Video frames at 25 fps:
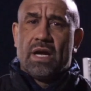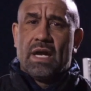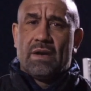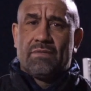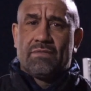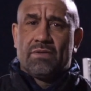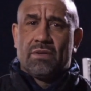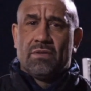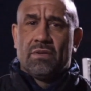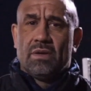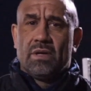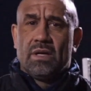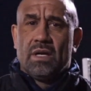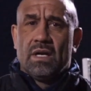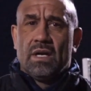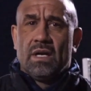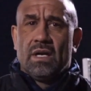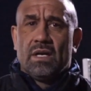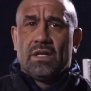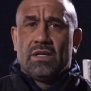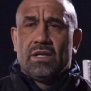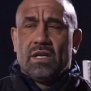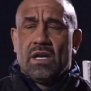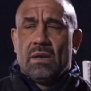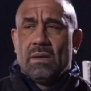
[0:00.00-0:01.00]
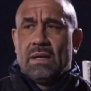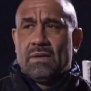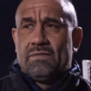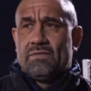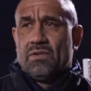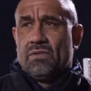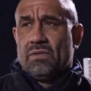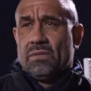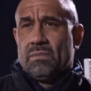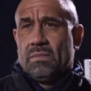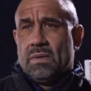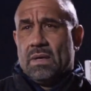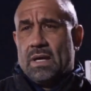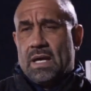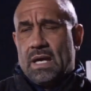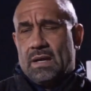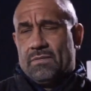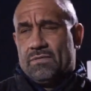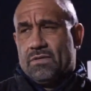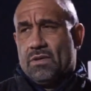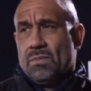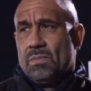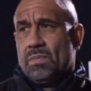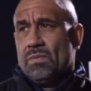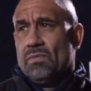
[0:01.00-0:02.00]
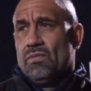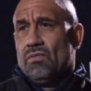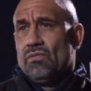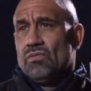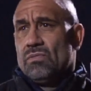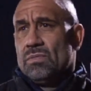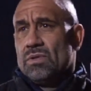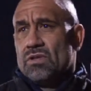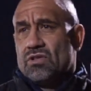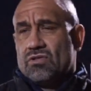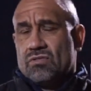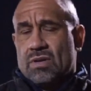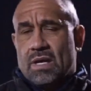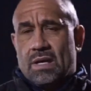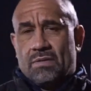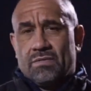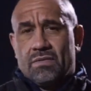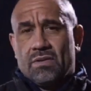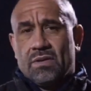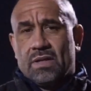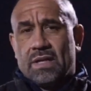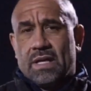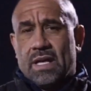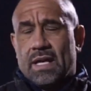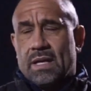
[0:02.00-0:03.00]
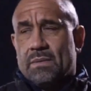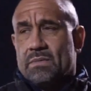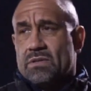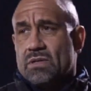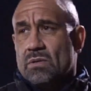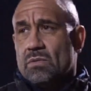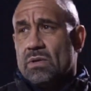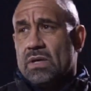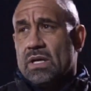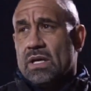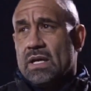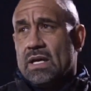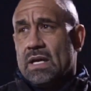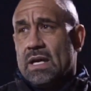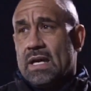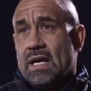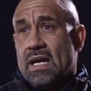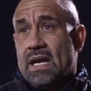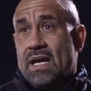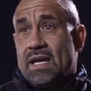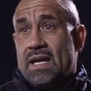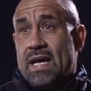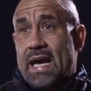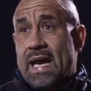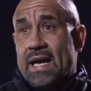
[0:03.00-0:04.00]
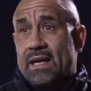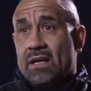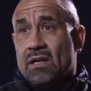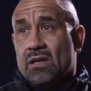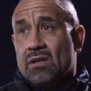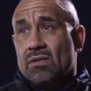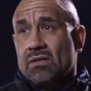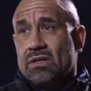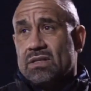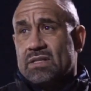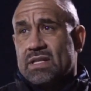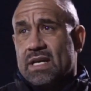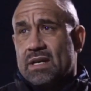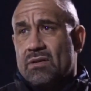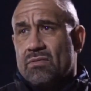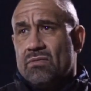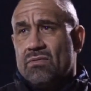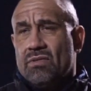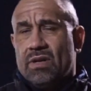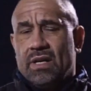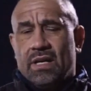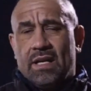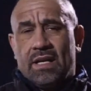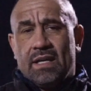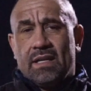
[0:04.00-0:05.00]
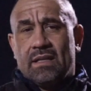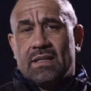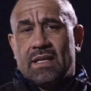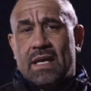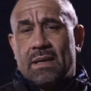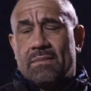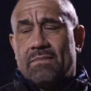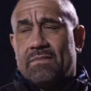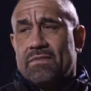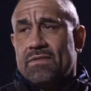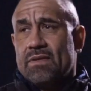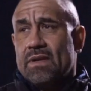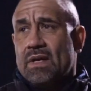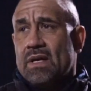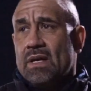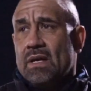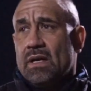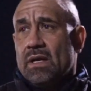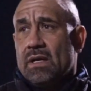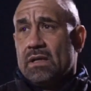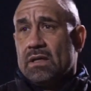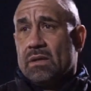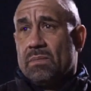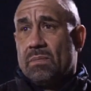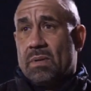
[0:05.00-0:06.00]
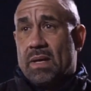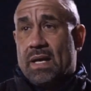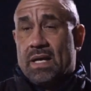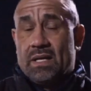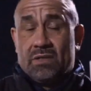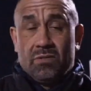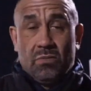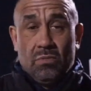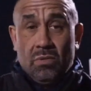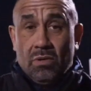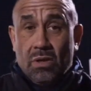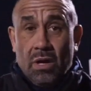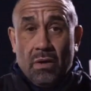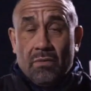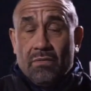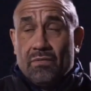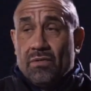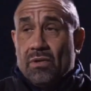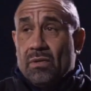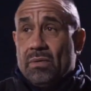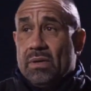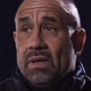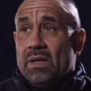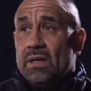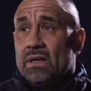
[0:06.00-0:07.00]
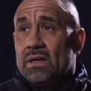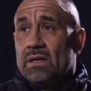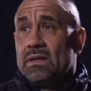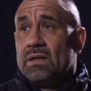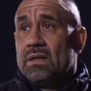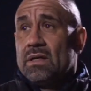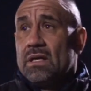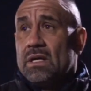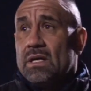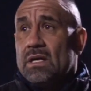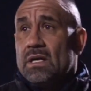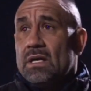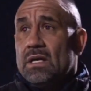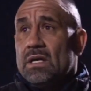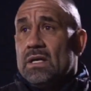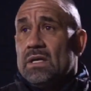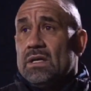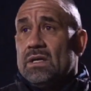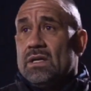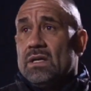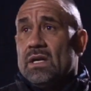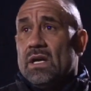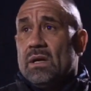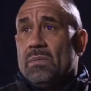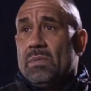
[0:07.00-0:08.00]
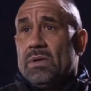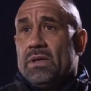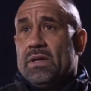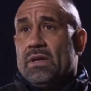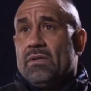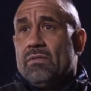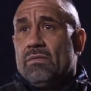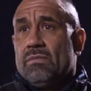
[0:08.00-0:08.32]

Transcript: after a performance, straight after a game. So we're going to analyse that really in depth, and the players will go through it. And but